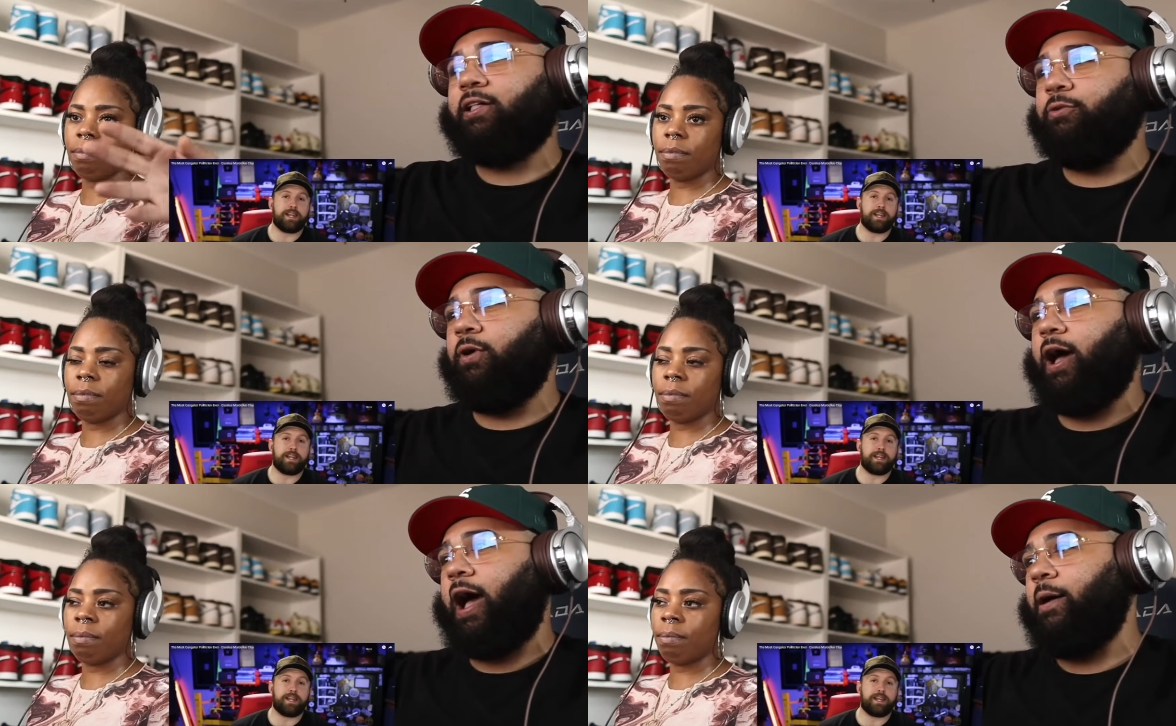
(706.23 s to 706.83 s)

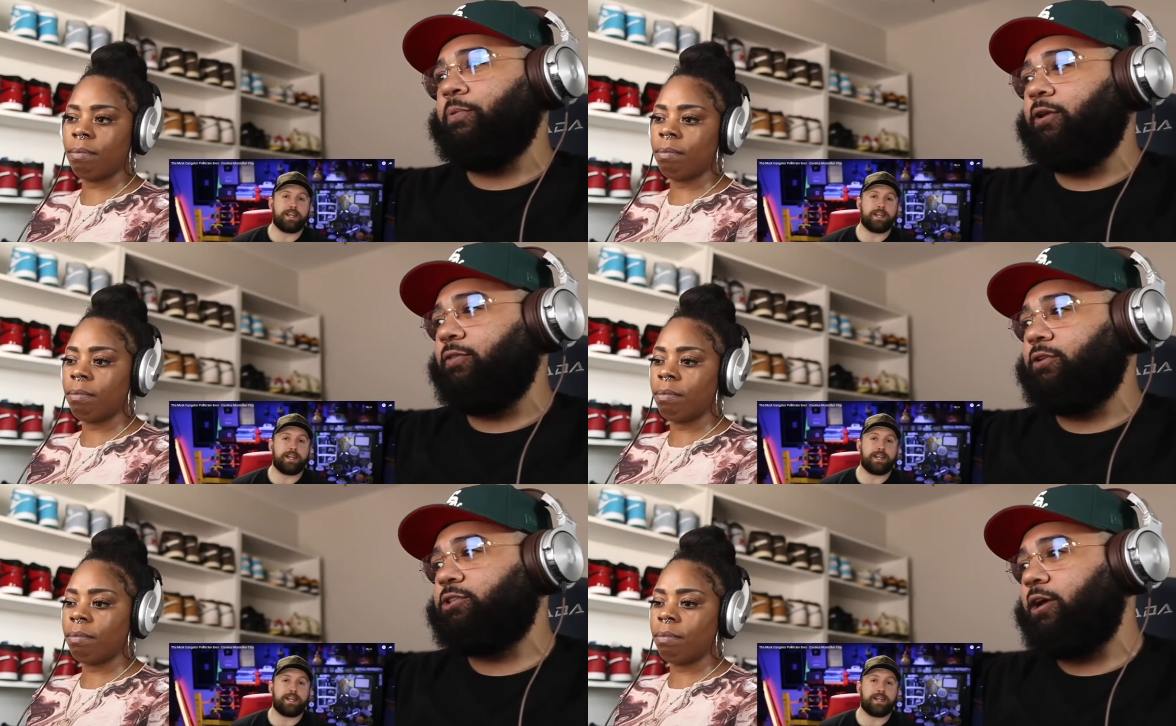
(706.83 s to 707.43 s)
Speaker 1: what happened in
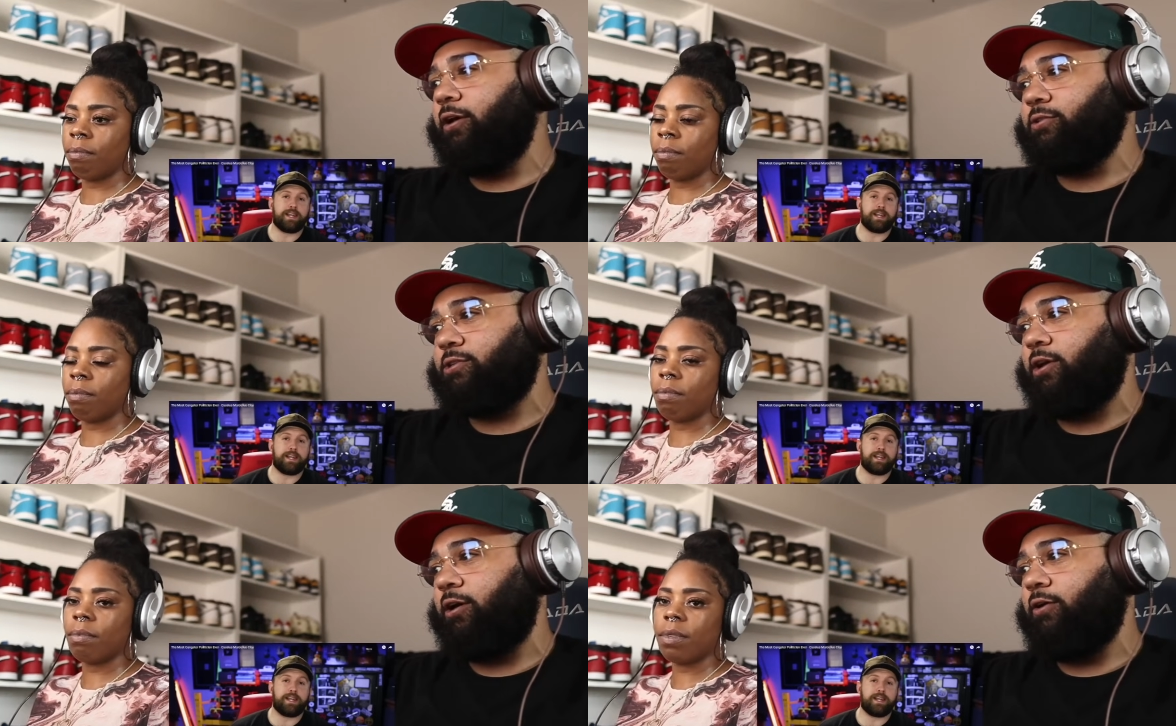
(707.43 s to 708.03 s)
the jail
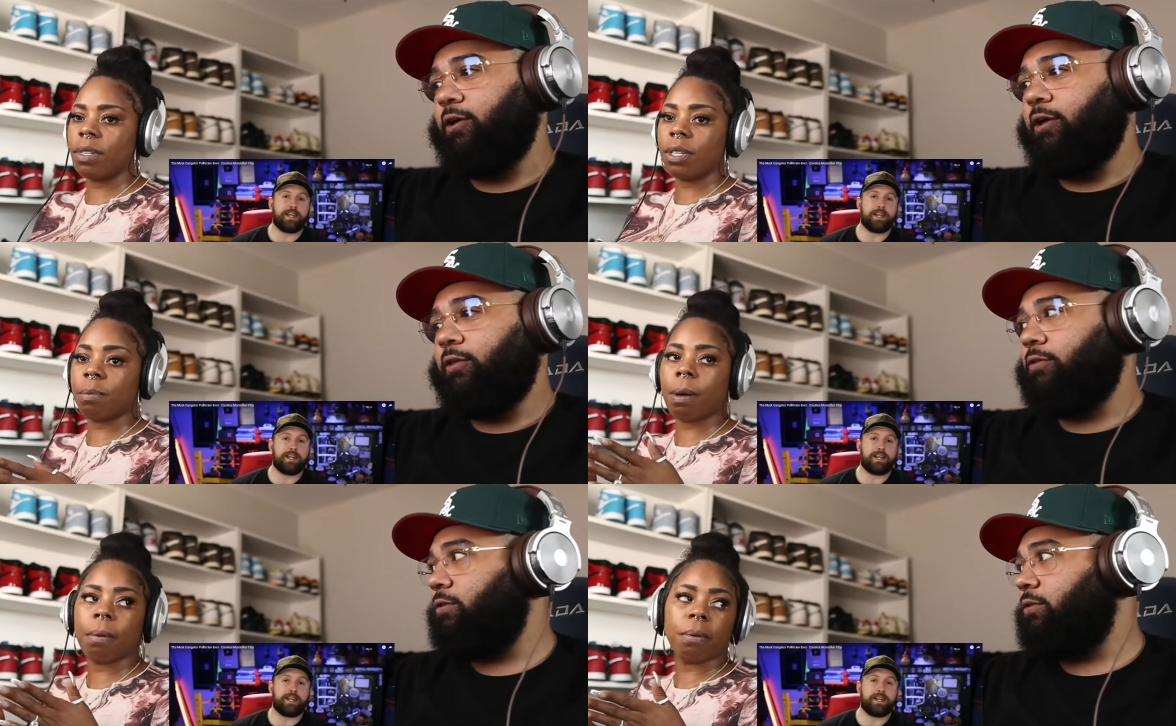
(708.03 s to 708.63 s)
cell. This is
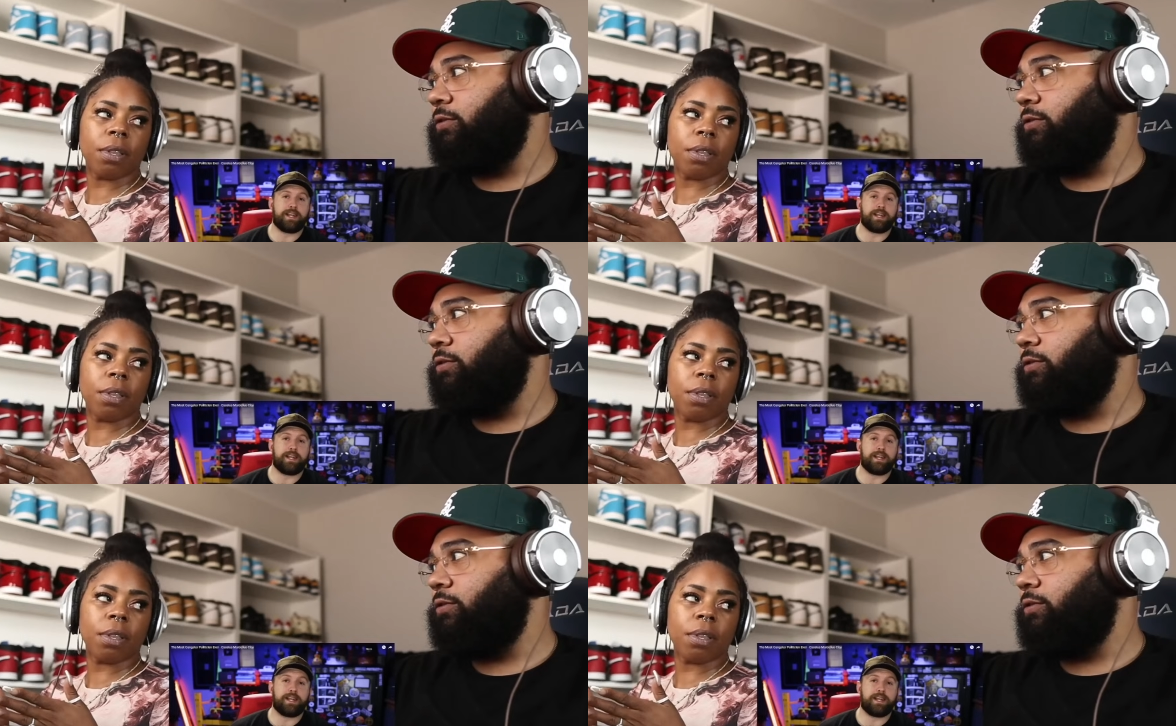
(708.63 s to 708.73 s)
probably where